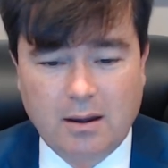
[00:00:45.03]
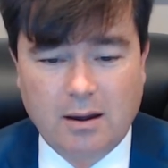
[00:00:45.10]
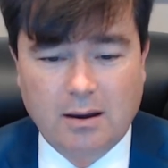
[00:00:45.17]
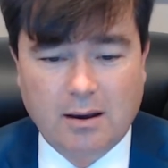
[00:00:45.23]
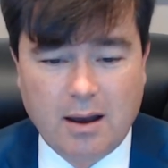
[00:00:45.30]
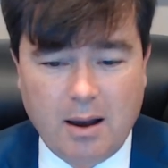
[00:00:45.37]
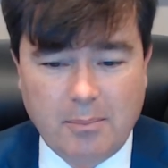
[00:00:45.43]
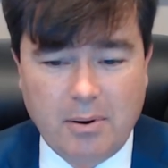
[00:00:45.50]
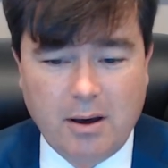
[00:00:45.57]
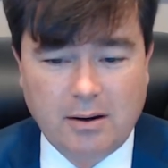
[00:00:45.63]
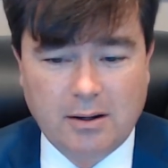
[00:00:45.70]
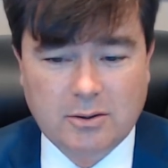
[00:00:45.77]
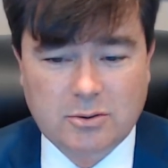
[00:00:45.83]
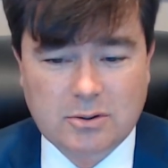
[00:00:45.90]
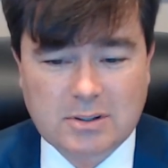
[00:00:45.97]
Compound
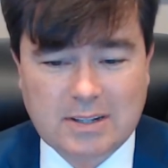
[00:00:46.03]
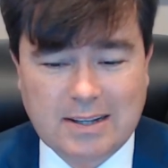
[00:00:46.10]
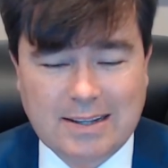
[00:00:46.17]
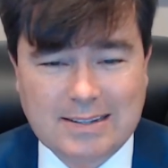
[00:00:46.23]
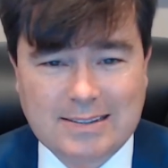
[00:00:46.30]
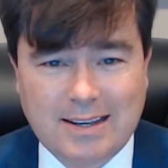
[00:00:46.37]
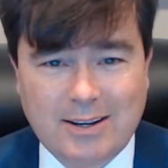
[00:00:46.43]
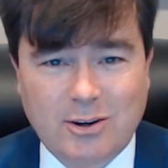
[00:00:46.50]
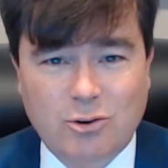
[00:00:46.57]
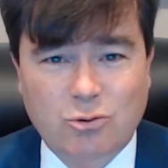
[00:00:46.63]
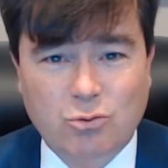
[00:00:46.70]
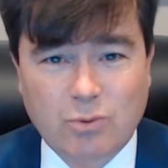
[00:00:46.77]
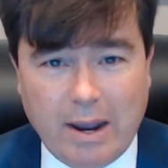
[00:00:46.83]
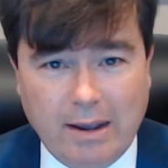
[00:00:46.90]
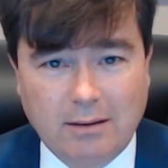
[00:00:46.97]
interest is a
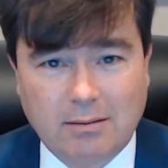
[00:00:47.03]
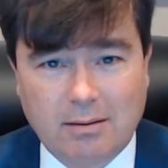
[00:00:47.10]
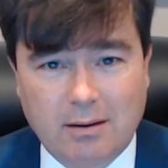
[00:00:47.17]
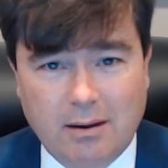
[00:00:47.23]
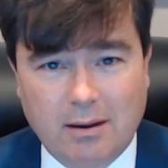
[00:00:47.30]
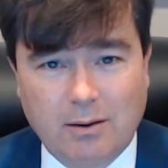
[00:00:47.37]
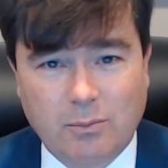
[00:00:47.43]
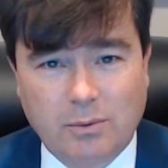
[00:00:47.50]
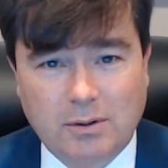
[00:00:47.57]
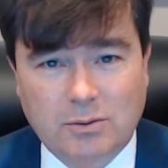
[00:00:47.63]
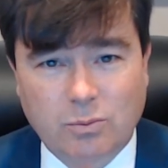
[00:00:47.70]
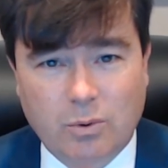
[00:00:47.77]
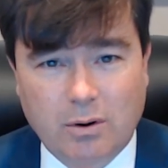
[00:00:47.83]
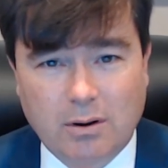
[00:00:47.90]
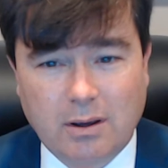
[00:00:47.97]
great thing when it's
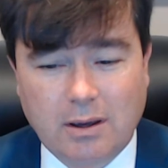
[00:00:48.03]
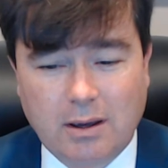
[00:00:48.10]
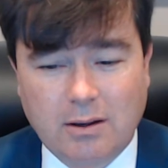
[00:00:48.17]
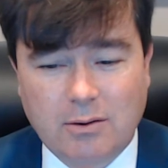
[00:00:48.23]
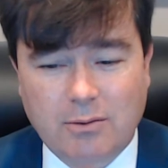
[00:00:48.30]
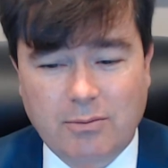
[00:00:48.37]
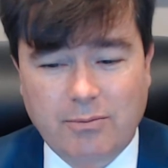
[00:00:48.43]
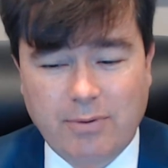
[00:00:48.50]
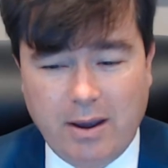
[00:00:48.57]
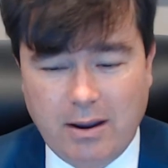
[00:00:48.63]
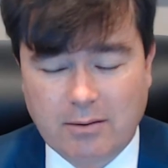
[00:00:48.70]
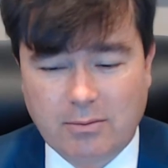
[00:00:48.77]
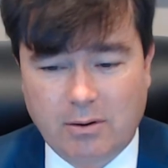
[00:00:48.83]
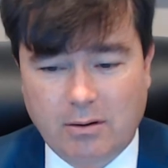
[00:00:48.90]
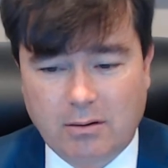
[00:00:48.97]
working in your
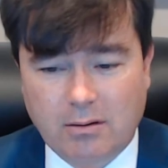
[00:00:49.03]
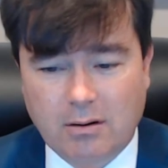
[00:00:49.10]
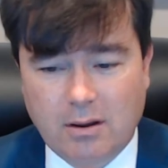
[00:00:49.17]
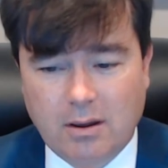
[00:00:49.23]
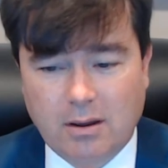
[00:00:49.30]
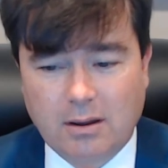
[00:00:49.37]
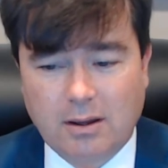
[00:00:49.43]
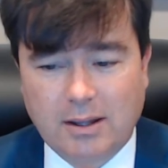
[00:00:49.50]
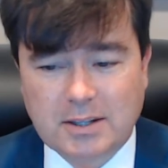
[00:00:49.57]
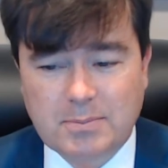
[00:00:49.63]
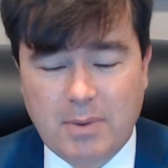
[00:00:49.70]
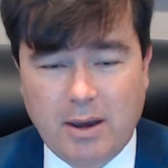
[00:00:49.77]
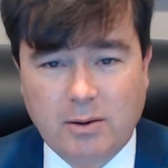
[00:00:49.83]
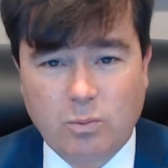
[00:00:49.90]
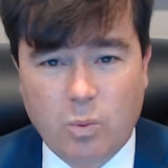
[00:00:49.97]
favor. It's
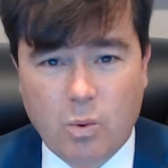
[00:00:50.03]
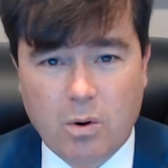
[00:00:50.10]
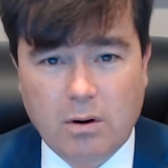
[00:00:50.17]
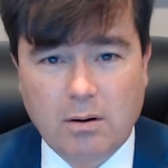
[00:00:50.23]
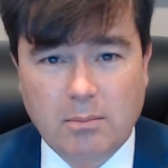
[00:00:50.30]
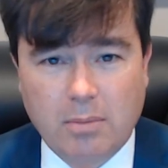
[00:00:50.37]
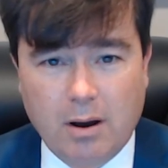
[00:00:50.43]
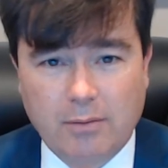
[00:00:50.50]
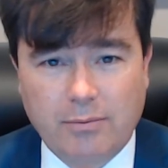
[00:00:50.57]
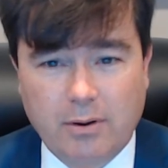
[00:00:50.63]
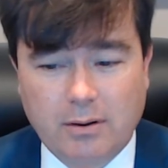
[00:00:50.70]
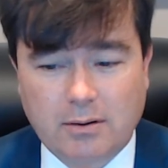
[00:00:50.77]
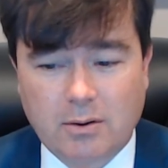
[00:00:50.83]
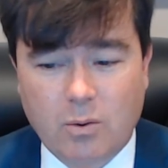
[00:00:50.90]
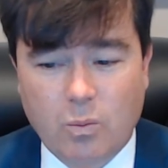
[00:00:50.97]
made Warren
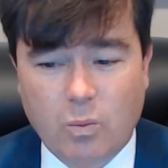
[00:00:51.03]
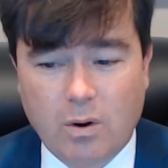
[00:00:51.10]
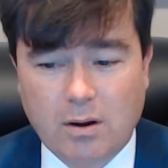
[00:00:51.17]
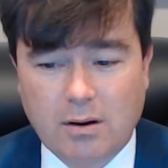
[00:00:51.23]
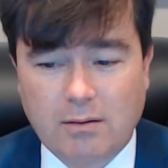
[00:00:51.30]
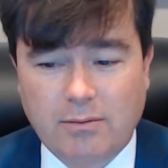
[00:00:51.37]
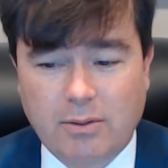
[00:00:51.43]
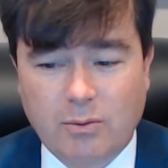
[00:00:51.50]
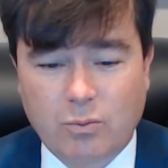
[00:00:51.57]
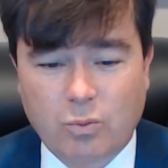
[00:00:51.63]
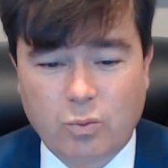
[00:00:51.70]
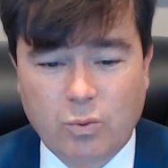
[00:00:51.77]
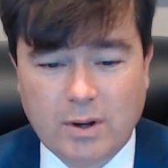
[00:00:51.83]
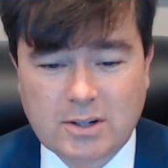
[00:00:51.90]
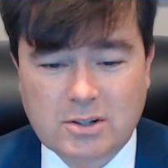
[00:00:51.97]
Buffett one of the
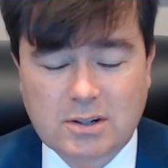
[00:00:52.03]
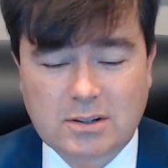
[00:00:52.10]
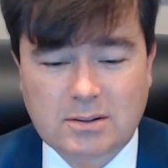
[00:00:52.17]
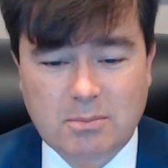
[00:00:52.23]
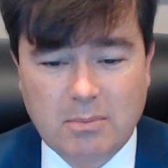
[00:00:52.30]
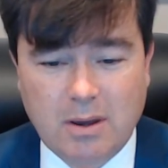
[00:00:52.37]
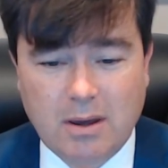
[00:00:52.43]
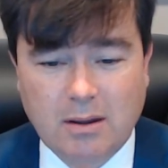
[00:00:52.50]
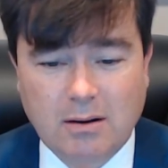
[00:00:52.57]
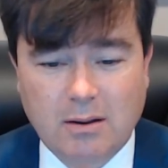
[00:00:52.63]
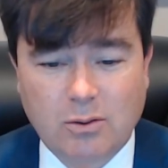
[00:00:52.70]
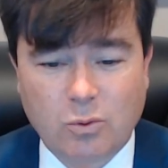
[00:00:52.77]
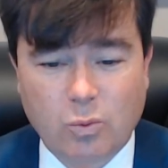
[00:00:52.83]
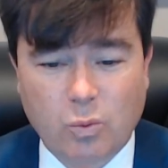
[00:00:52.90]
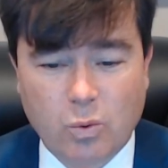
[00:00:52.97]
richest men
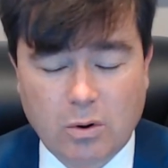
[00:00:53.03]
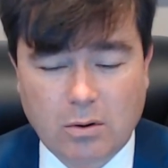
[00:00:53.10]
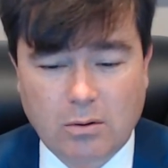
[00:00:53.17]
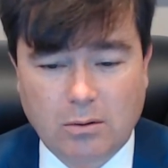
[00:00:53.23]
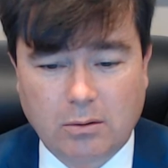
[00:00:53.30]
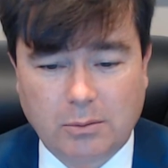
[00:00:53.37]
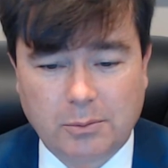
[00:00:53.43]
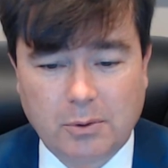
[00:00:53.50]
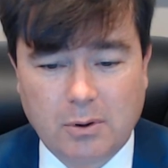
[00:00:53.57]
in the world.